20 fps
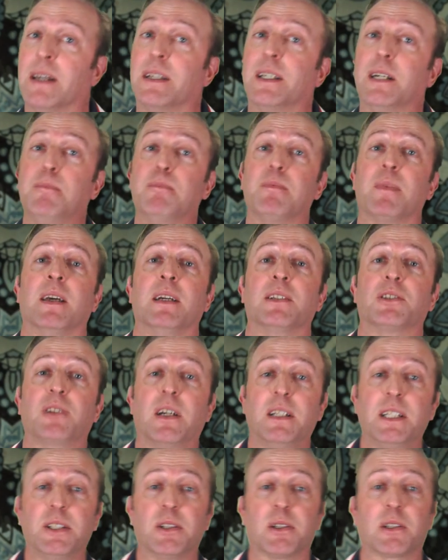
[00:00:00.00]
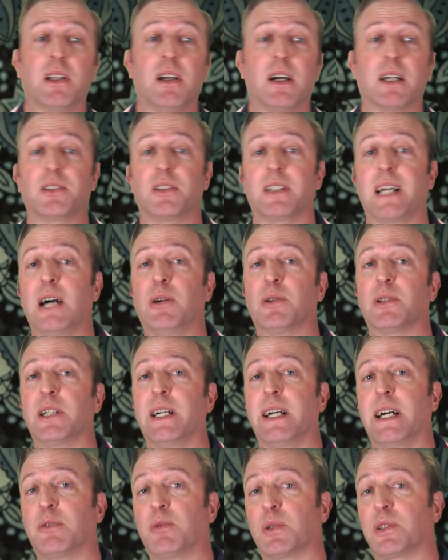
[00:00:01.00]
Yep, setting your clocks an hour
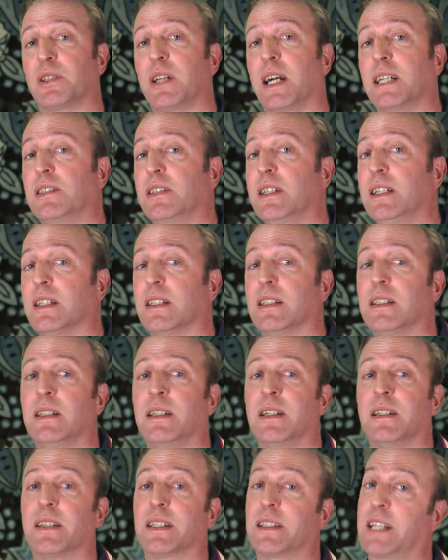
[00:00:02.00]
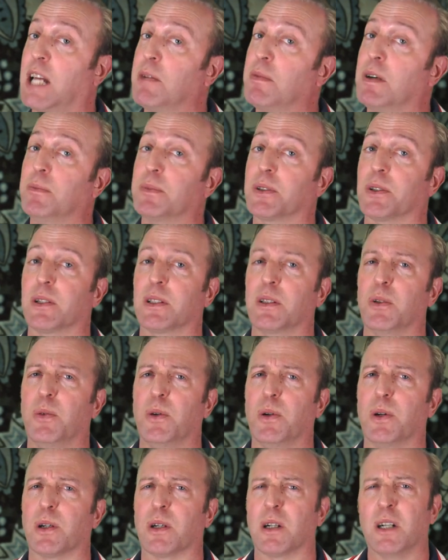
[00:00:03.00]
ahead was an idea that came up during the
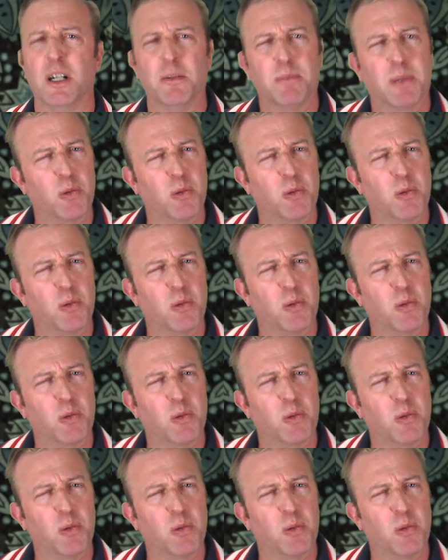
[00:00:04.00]
war.